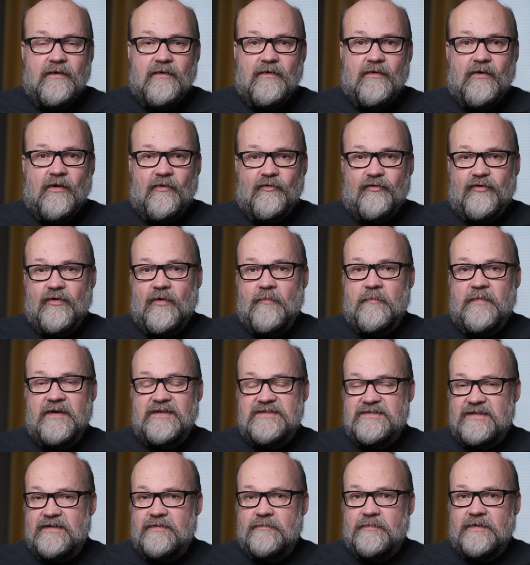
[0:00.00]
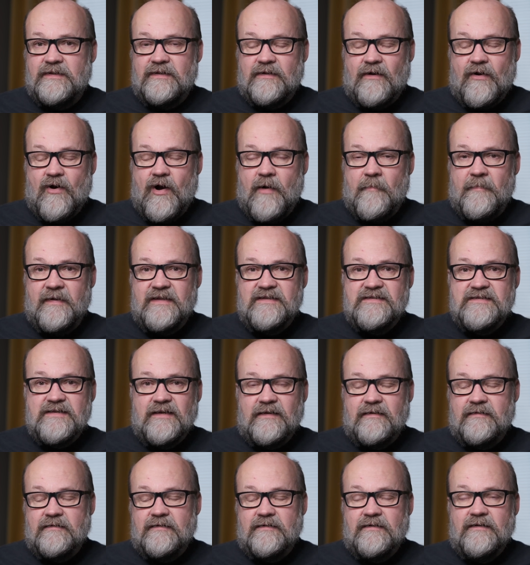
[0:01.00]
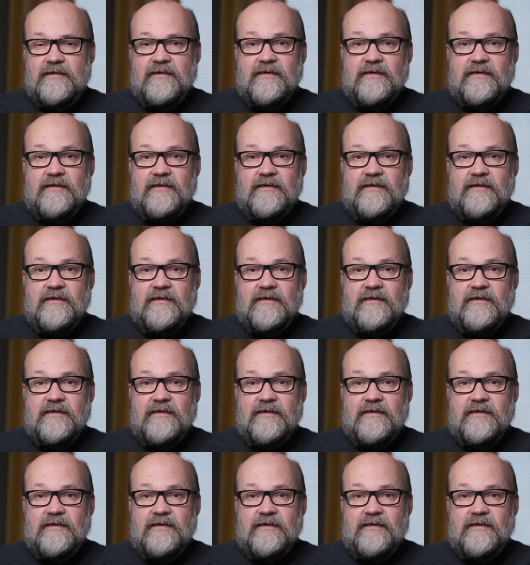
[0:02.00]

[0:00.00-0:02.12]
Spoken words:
also pitch in with the comments, and